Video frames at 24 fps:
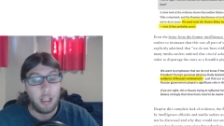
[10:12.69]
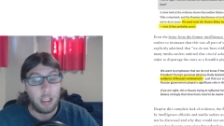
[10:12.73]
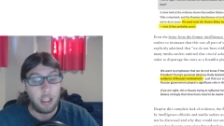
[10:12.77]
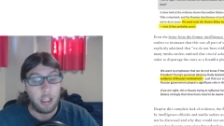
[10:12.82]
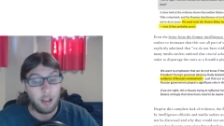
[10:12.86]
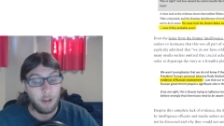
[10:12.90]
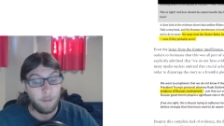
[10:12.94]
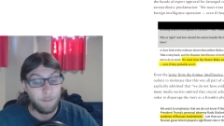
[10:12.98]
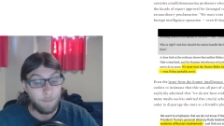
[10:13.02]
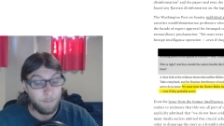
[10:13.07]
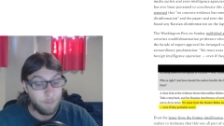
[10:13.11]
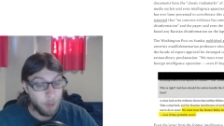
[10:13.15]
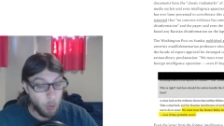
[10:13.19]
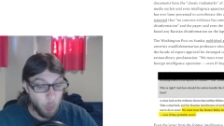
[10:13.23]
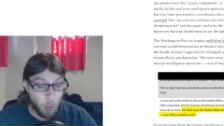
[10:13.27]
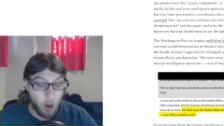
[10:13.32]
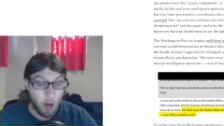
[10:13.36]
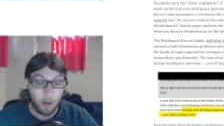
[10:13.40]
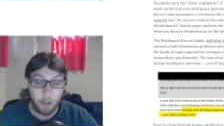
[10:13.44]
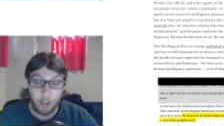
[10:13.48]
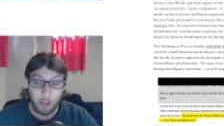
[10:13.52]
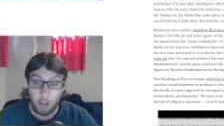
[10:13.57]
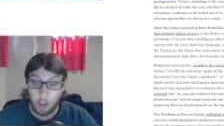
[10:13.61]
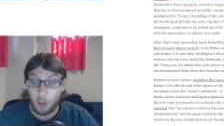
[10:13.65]
If you
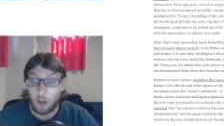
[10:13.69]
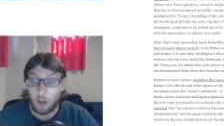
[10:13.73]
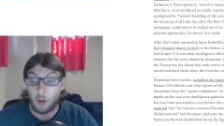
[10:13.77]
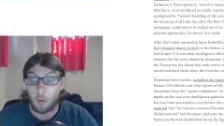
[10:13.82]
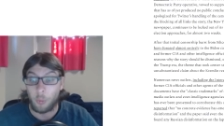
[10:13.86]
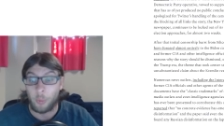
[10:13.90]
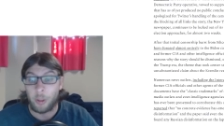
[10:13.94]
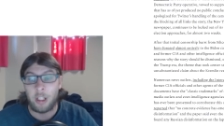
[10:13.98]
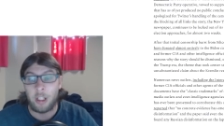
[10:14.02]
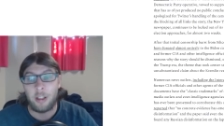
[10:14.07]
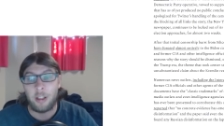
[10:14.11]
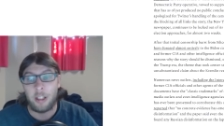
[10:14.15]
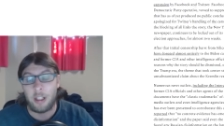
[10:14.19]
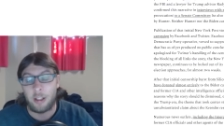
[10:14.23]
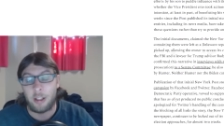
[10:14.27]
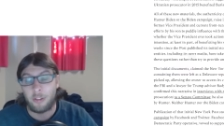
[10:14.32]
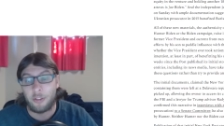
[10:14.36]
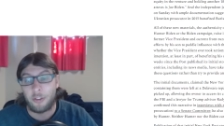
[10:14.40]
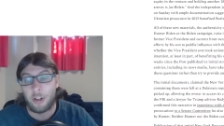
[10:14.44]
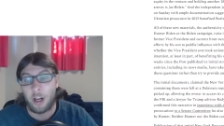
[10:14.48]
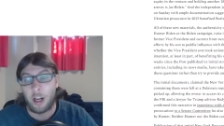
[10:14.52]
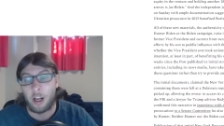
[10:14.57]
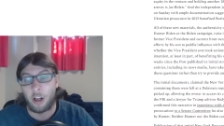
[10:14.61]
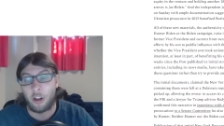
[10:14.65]
want to, read the
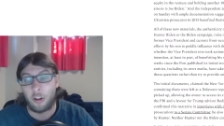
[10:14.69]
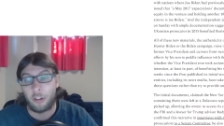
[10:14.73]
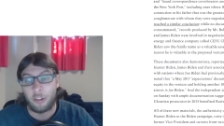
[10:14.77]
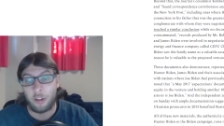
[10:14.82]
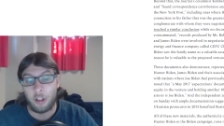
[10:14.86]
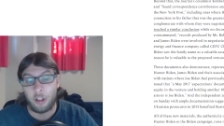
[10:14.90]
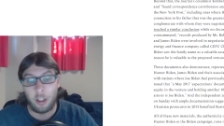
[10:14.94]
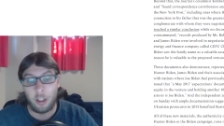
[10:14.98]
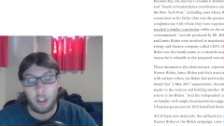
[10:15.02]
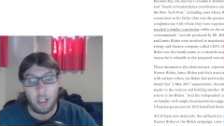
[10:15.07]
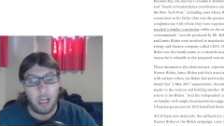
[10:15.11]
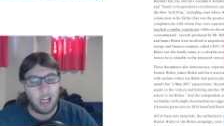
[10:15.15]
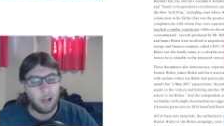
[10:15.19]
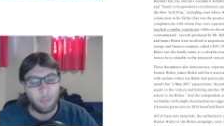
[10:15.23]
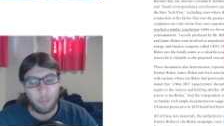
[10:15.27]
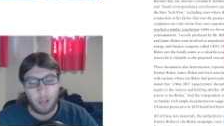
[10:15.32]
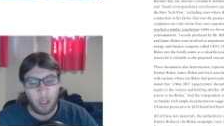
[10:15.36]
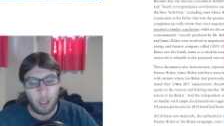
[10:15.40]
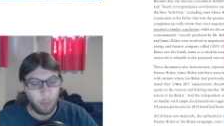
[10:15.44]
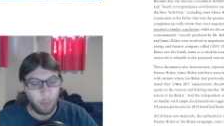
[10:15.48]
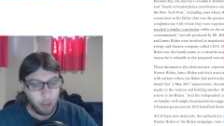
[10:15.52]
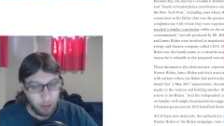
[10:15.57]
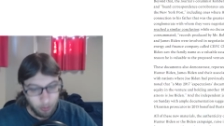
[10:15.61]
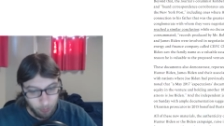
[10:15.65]
entire thing, I'll
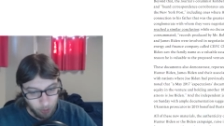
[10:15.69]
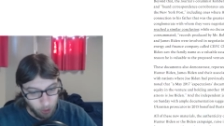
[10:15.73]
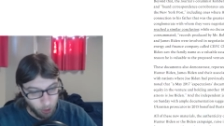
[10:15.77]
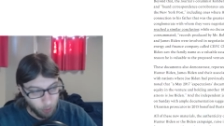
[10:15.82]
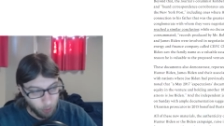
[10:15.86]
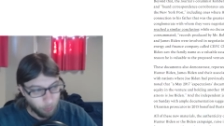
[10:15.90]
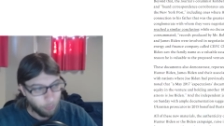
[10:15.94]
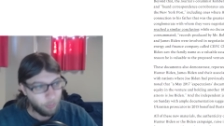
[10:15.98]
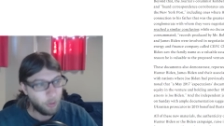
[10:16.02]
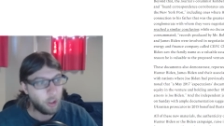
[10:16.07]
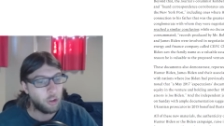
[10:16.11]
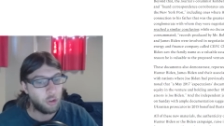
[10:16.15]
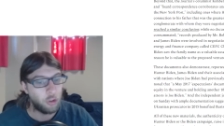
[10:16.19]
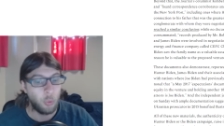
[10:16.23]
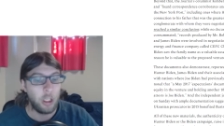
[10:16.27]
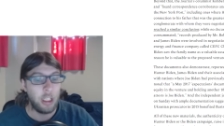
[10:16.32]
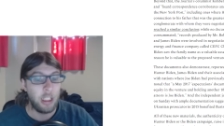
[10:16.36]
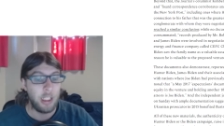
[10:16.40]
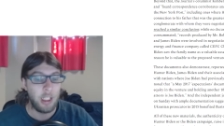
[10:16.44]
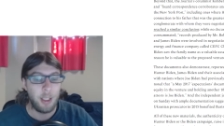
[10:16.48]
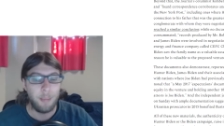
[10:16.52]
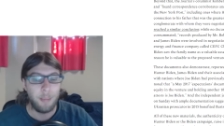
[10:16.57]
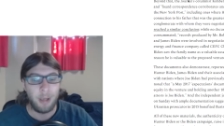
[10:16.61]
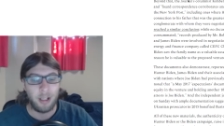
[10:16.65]
probably, finish
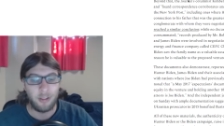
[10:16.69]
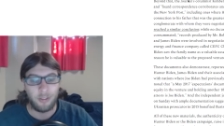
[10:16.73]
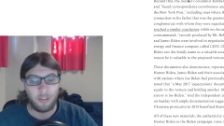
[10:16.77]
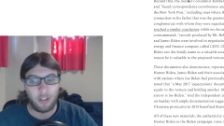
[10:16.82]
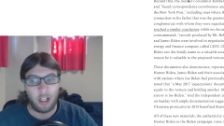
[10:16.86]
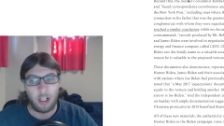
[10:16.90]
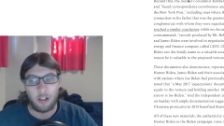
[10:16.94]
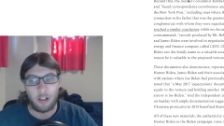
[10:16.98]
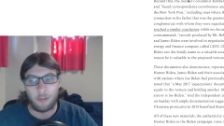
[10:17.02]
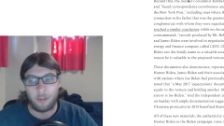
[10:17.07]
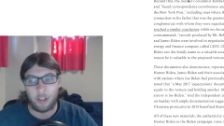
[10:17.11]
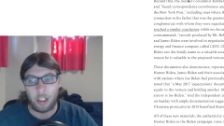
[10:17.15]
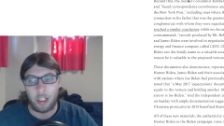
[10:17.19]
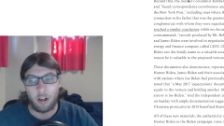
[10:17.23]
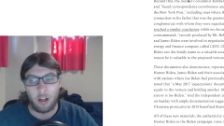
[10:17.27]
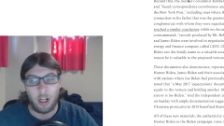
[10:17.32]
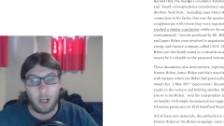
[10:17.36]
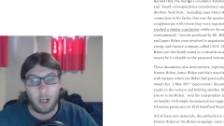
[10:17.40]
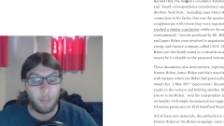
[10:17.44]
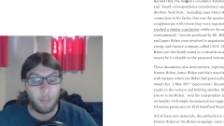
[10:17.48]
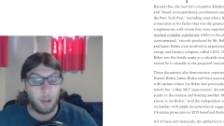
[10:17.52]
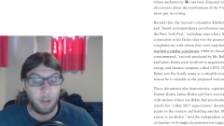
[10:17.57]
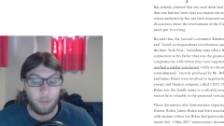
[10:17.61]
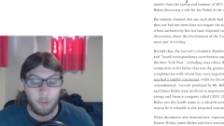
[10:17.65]
reading it myself later
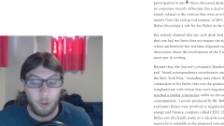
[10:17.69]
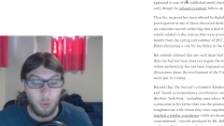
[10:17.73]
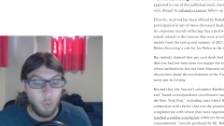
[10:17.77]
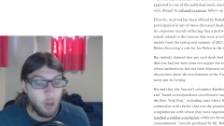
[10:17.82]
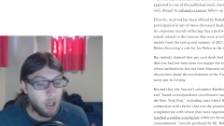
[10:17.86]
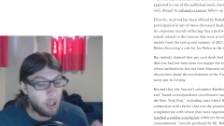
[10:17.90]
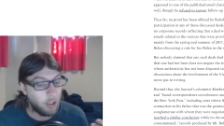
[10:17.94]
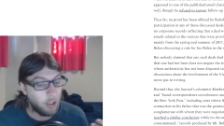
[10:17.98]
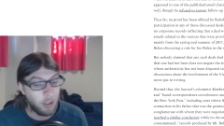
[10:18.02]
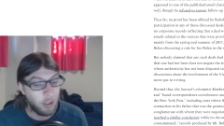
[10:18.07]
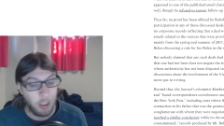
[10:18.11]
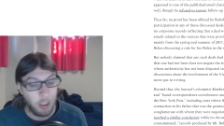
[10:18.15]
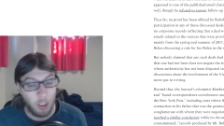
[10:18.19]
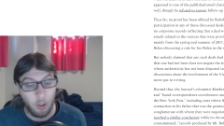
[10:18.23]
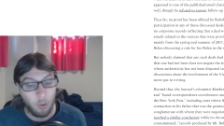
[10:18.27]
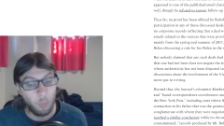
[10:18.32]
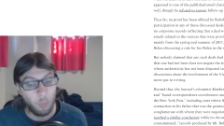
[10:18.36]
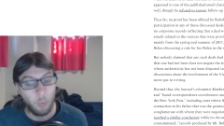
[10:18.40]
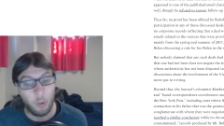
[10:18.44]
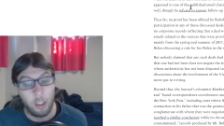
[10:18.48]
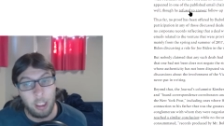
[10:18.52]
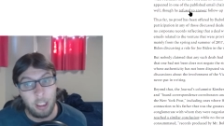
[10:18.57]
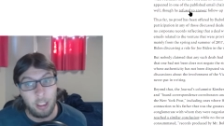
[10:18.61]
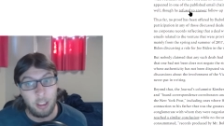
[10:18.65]
on. But if you want to,
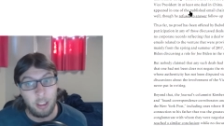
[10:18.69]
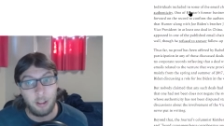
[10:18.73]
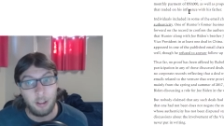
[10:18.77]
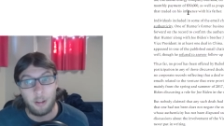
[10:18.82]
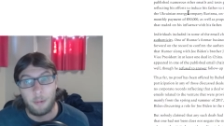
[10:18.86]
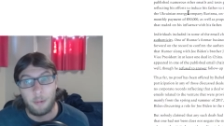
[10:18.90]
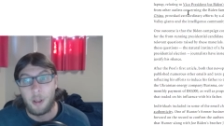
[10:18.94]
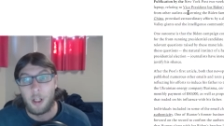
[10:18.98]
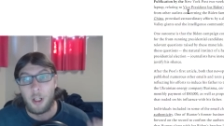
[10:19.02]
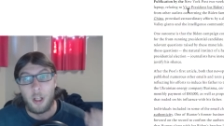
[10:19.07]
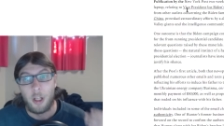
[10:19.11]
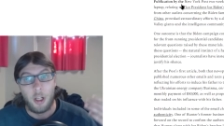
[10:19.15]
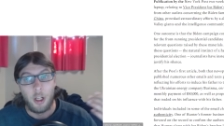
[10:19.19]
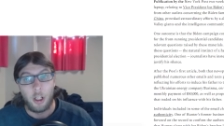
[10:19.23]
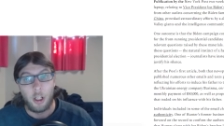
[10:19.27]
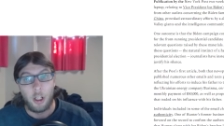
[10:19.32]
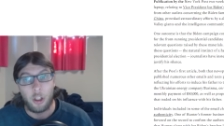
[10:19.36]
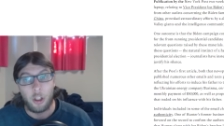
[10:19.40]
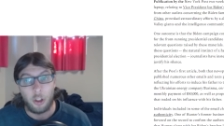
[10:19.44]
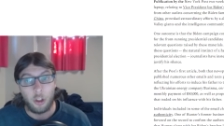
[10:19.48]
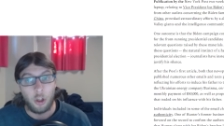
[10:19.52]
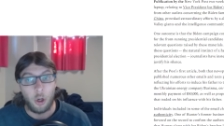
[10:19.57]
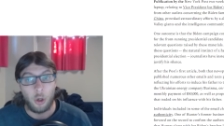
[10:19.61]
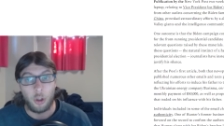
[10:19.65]
read it,
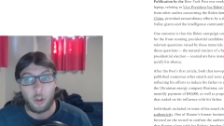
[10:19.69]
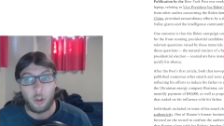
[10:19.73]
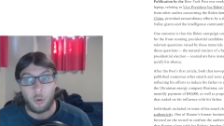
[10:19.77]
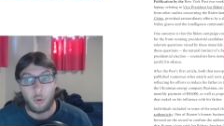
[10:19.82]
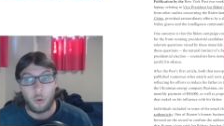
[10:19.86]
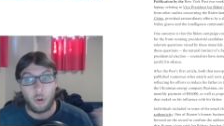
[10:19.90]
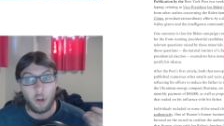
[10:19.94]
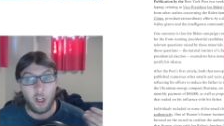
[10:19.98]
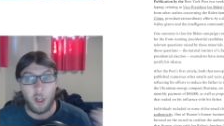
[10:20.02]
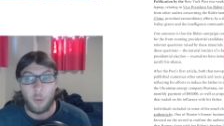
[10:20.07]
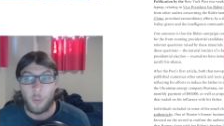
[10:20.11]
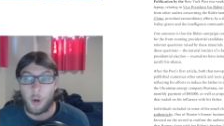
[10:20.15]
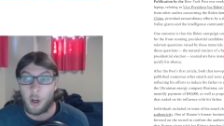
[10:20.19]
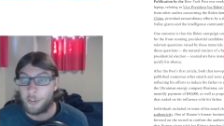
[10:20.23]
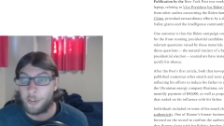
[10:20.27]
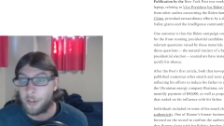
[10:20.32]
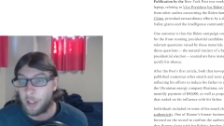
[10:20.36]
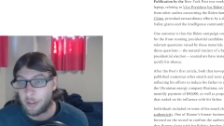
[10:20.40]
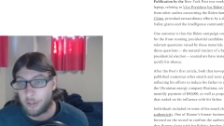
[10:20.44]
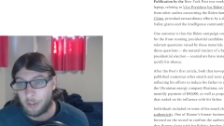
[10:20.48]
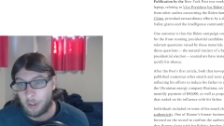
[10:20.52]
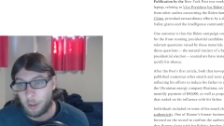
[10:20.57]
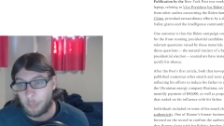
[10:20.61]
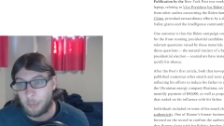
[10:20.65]
go to
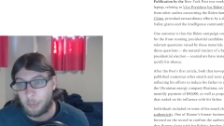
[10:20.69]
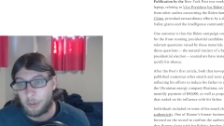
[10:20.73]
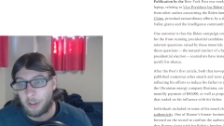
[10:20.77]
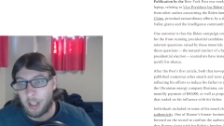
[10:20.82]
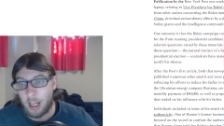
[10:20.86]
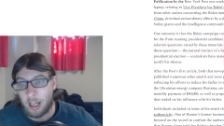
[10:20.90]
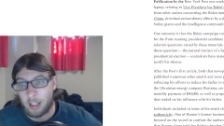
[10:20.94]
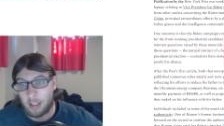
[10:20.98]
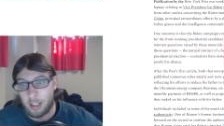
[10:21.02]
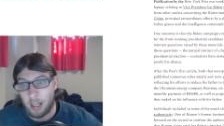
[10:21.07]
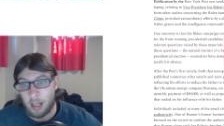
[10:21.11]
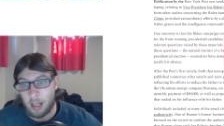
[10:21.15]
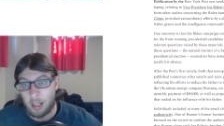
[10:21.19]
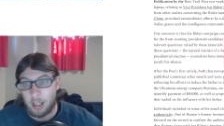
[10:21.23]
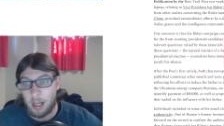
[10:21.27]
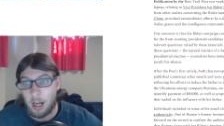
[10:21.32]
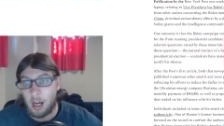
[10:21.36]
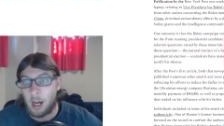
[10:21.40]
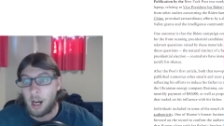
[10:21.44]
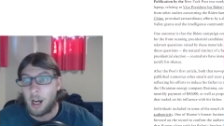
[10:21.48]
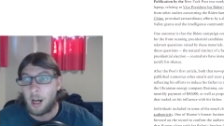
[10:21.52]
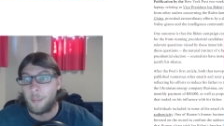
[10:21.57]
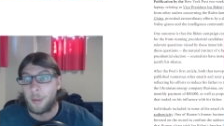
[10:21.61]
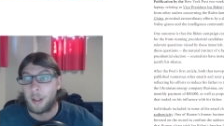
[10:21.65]

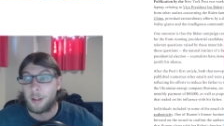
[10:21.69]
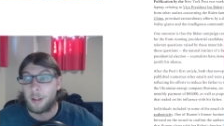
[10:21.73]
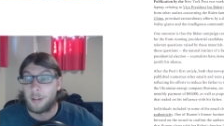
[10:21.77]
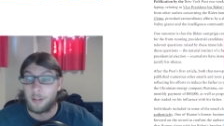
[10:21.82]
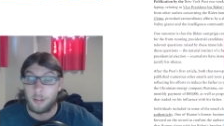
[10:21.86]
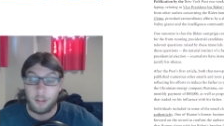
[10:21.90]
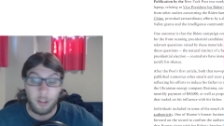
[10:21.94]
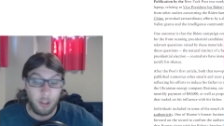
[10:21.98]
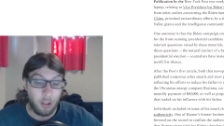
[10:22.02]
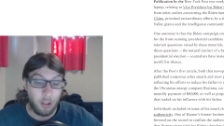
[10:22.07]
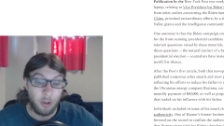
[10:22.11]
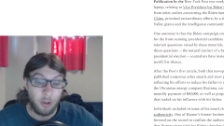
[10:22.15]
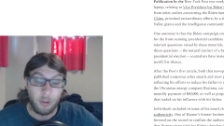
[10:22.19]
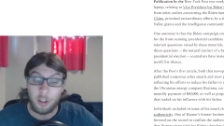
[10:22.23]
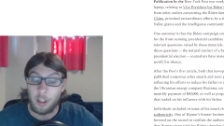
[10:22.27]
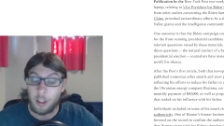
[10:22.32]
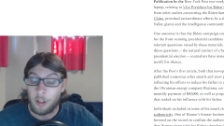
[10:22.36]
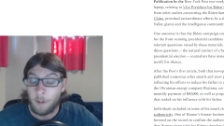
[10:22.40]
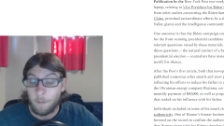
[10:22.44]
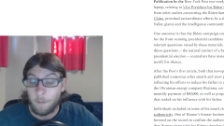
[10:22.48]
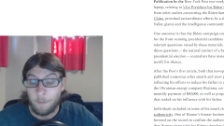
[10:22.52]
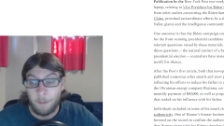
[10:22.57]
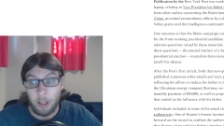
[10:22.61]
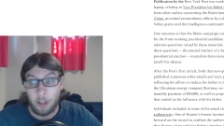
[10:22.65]
greenwald.substack.com and, you
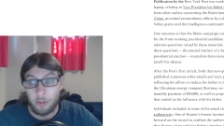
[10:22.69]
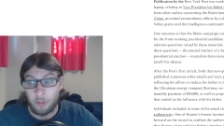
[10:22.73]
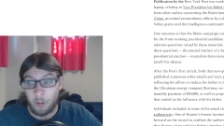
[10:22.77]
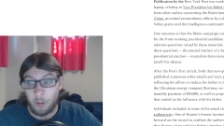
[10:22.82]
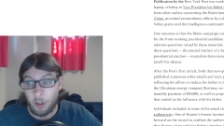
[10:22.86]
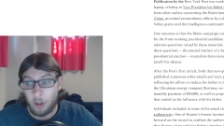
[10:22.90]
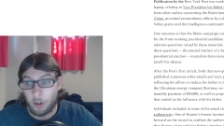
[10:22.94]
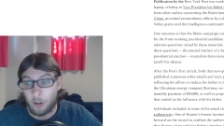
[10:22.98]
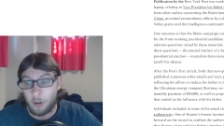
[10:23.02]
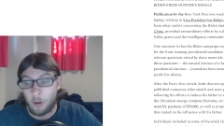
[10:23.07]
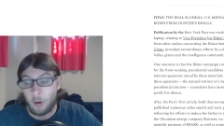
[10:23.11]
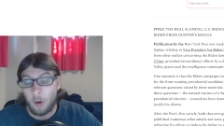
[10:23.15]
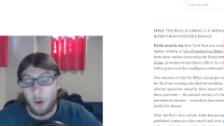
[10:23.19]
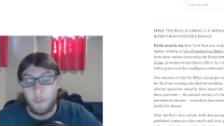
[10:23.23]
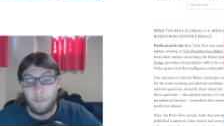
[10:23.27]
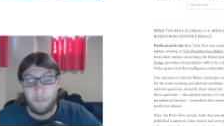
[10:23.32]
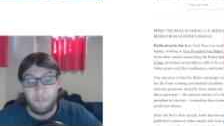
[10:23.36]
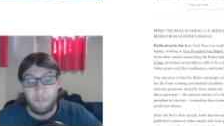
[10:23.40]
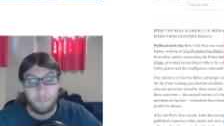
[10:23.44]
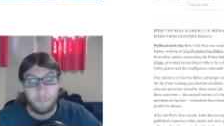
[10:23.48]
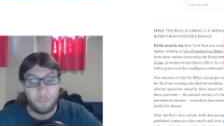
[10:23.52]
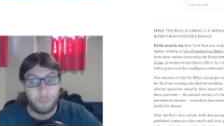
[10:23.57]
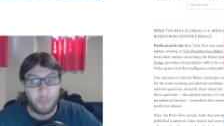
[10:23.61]
can go find his article.